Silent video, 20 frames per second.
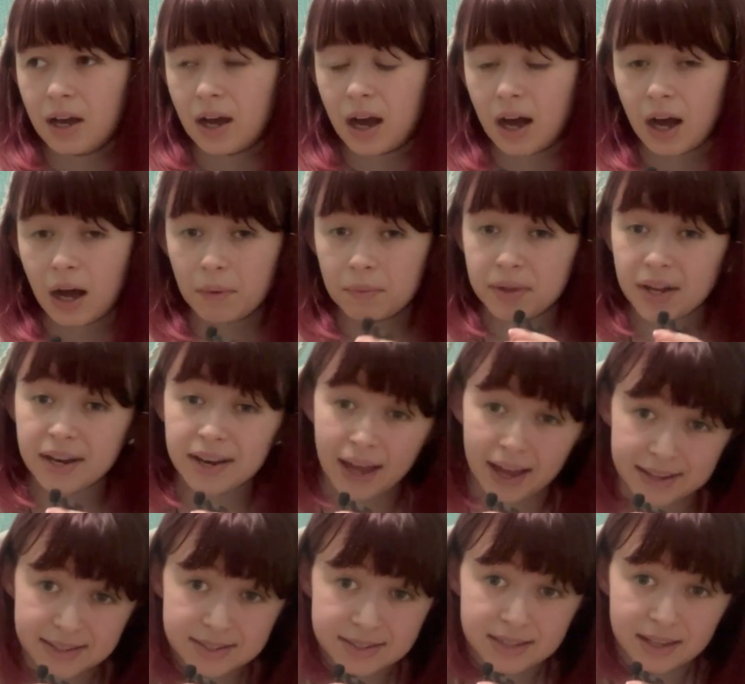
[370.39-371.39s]
The
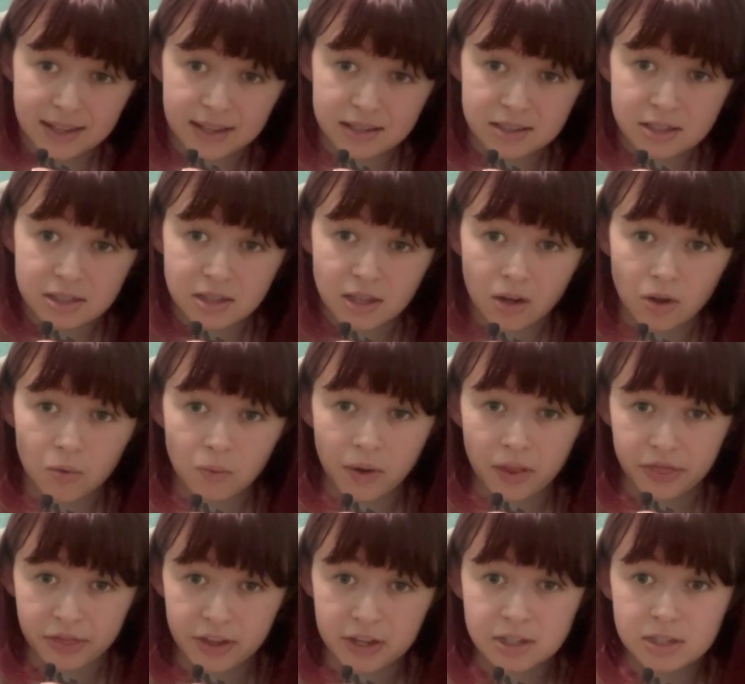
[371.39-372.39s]
nice thing is though
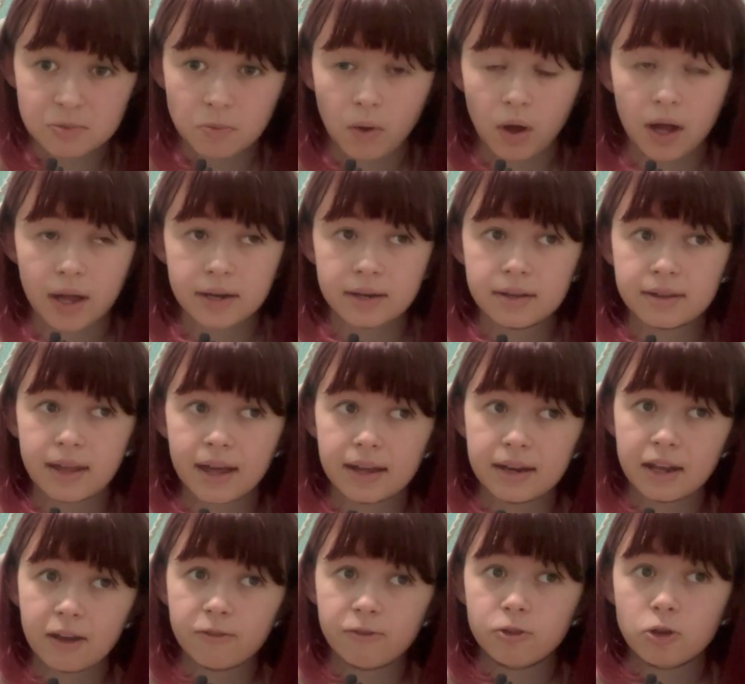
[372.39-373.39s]
with this one
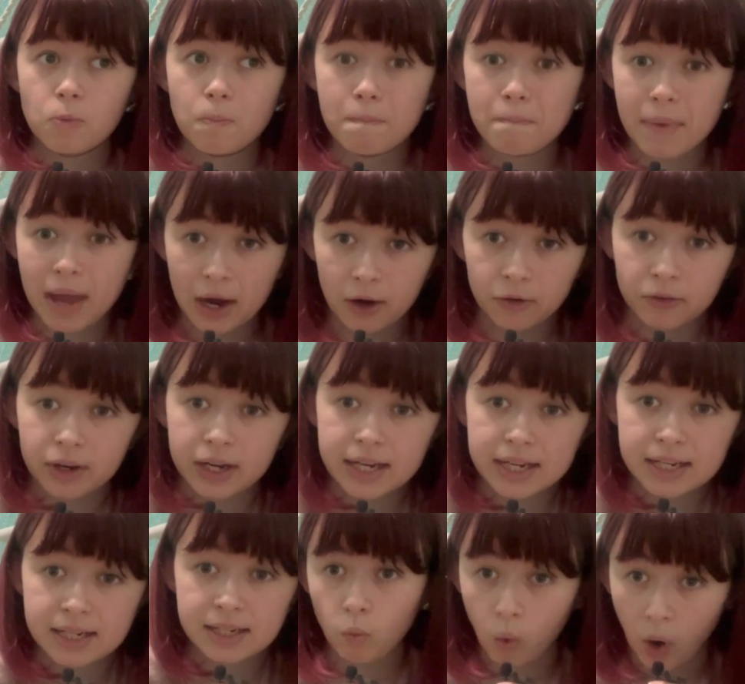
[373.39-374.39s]
that if you
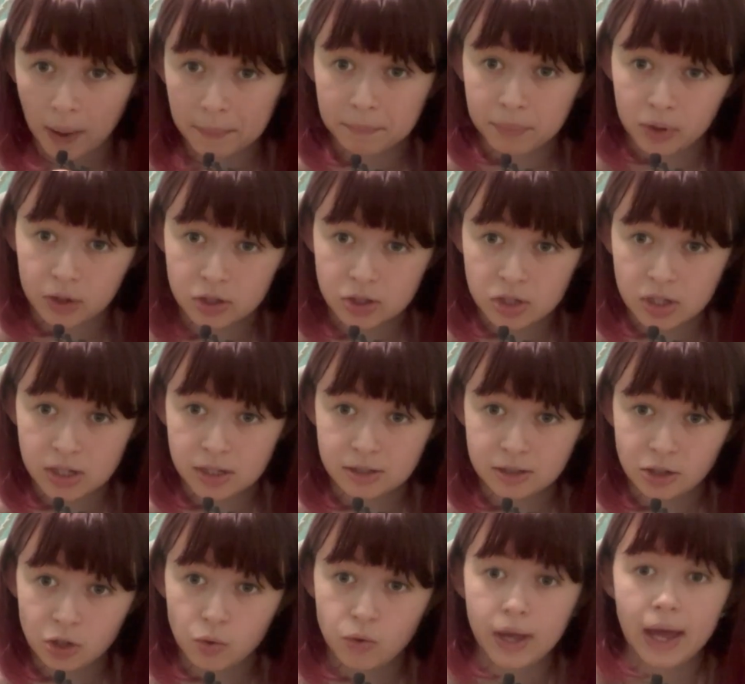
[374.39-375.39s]
marry one
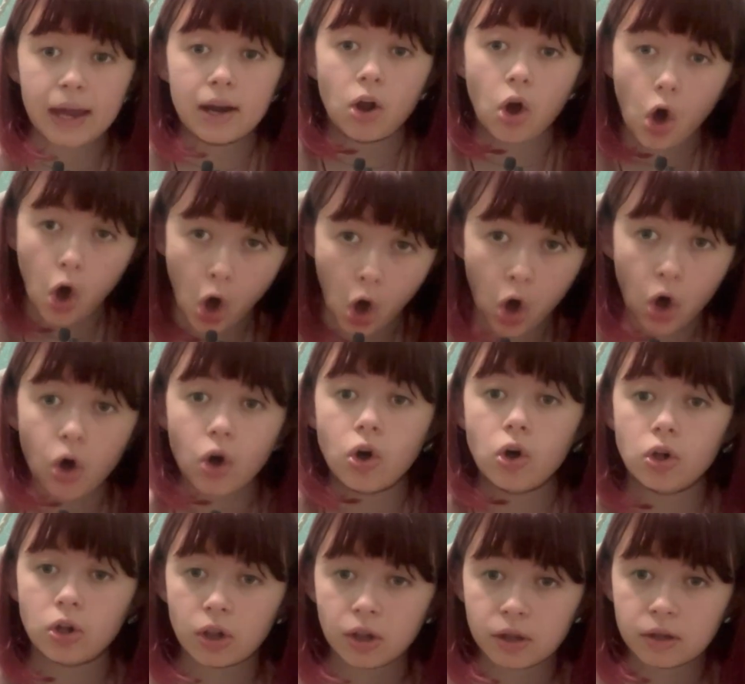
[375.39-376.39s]
person, you get
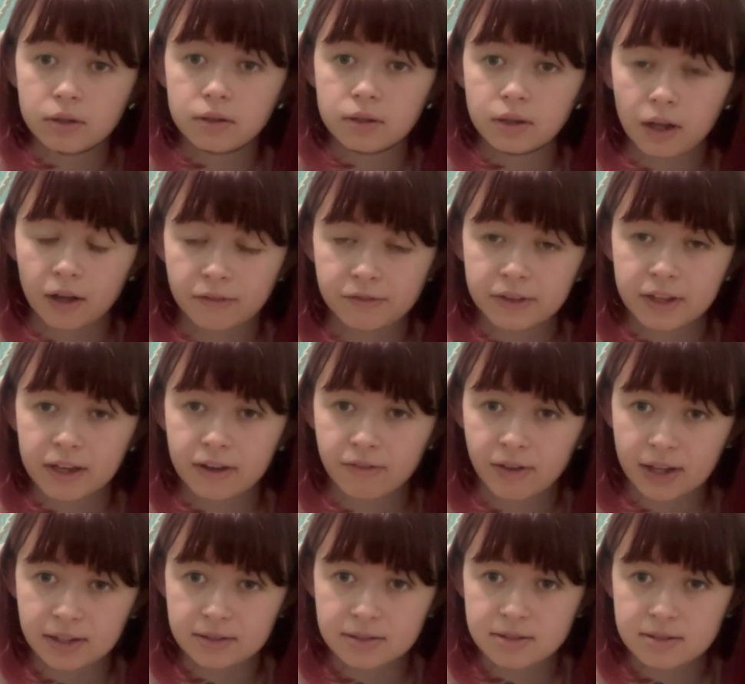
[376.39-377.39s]
all of the
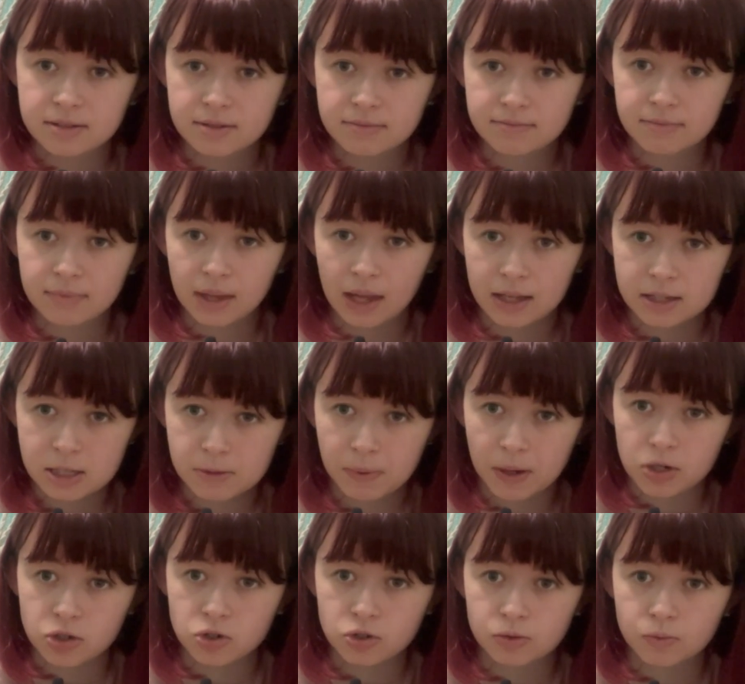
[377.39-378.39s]
events in
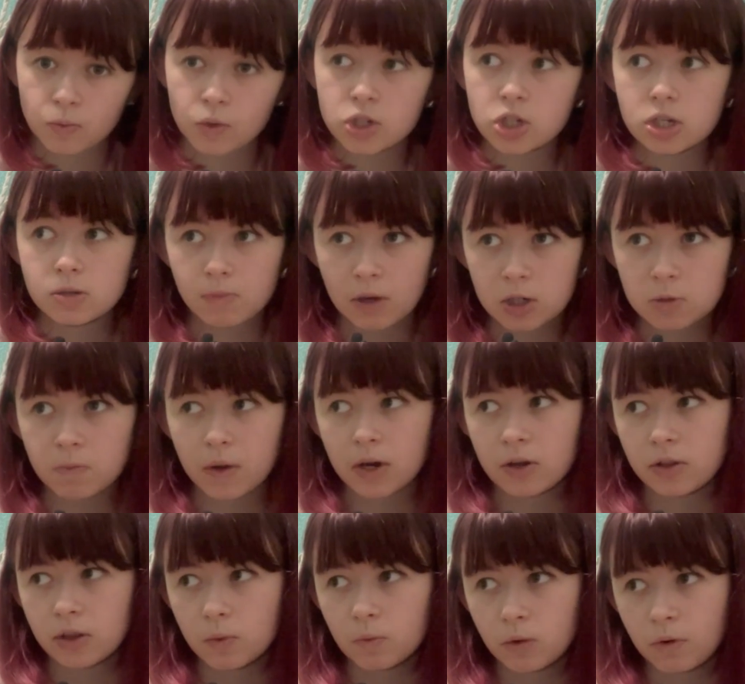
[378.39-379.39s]
Special, which is much
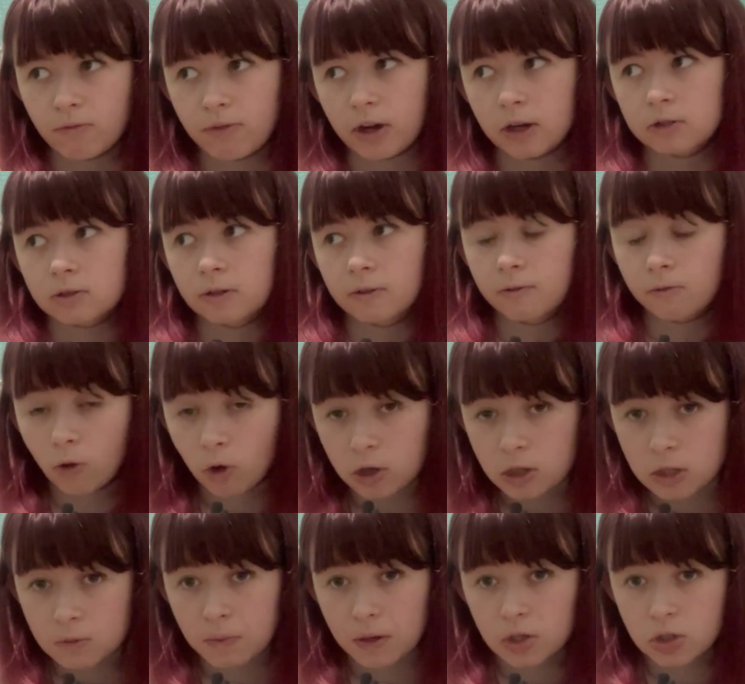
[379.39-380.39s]
better than Rune Factory
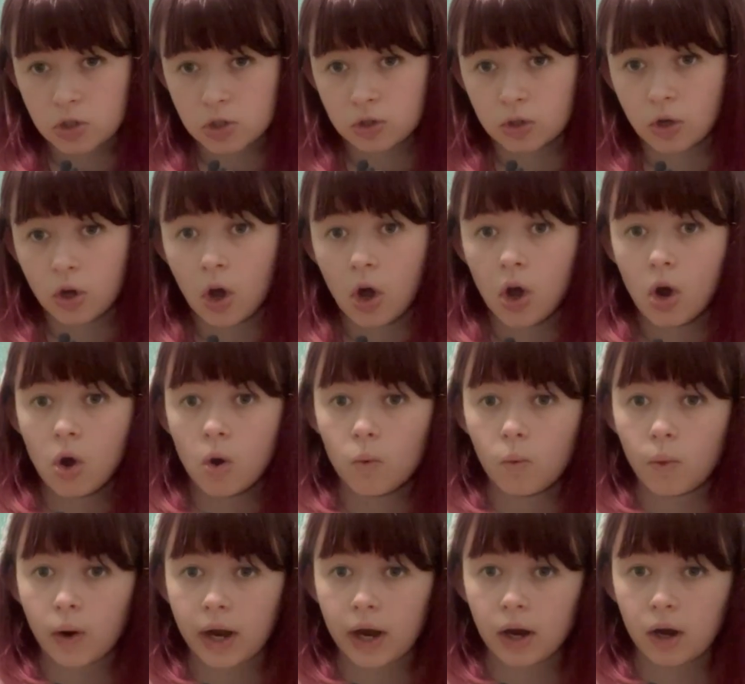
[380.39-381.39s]
4 Special,
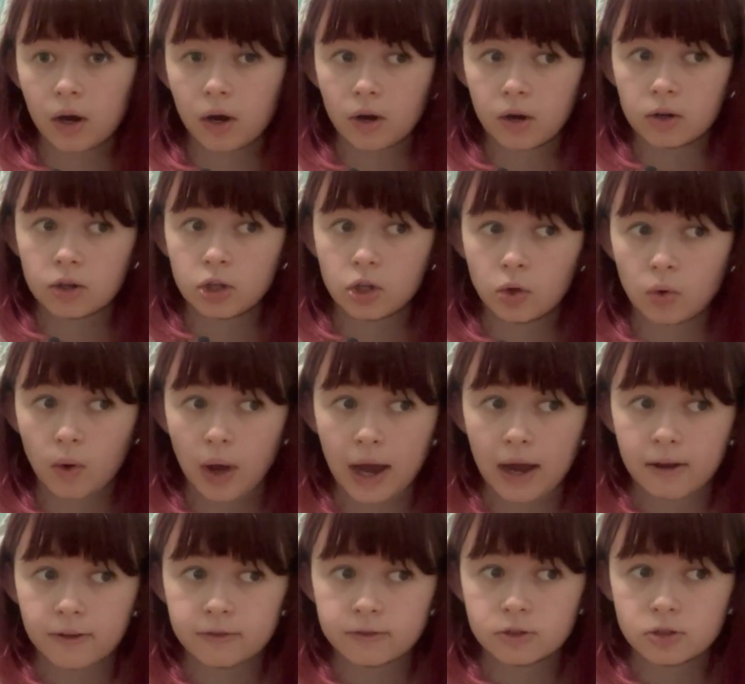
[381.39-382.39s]
where you
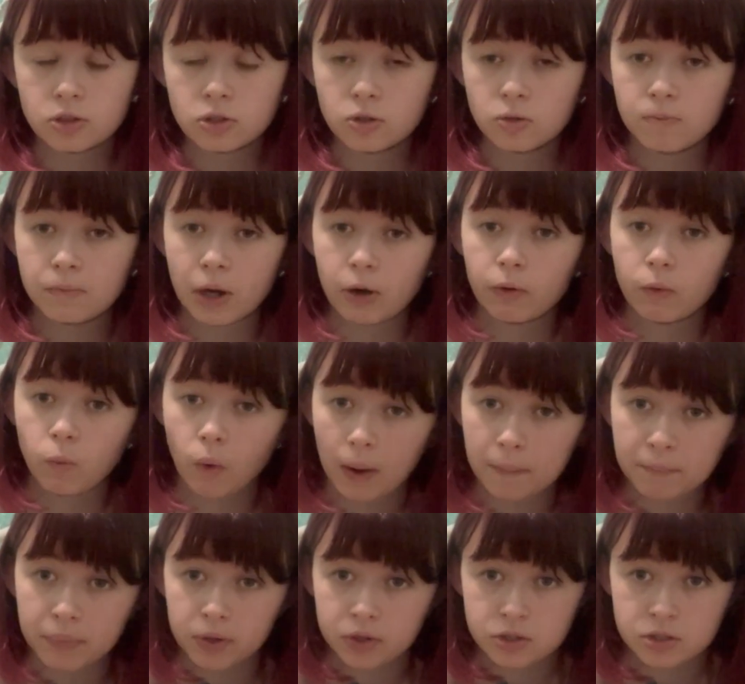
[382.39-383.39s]
have to marry
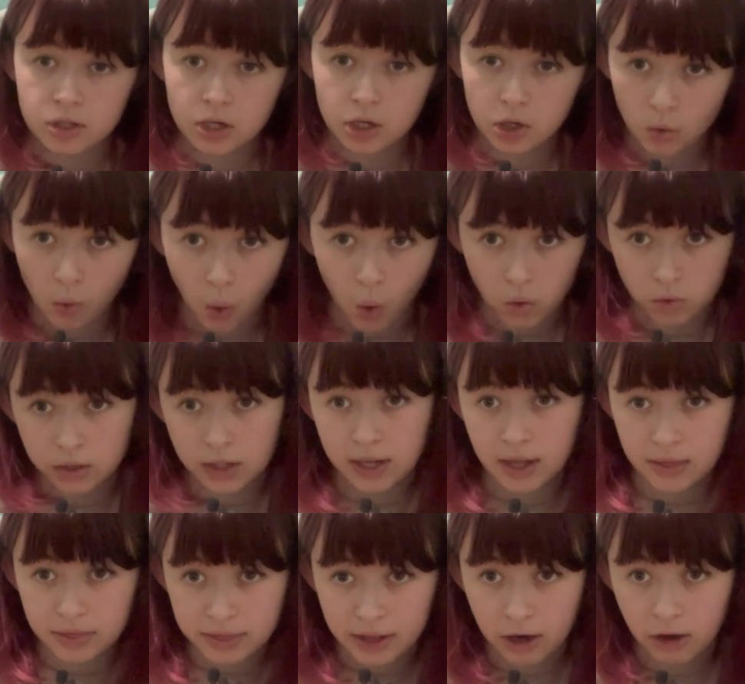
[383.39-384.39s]
one person, you only
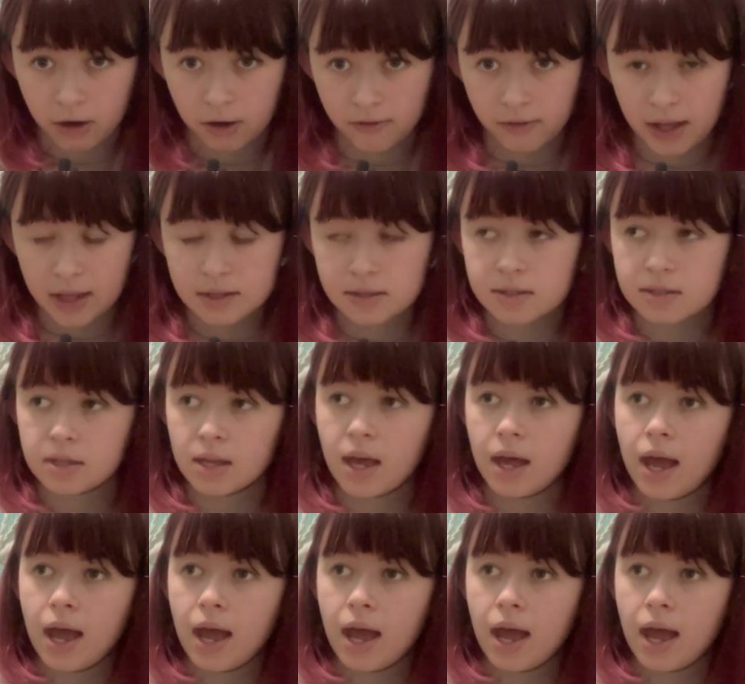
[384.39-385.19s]
get their events,